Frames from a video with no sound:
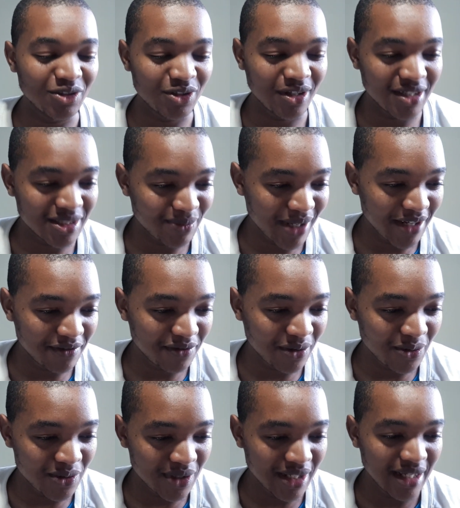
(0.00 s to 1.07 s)
charge my
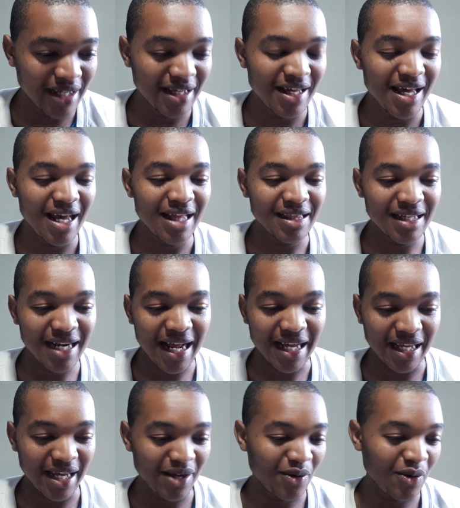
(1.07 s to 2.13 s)
phone, and then I get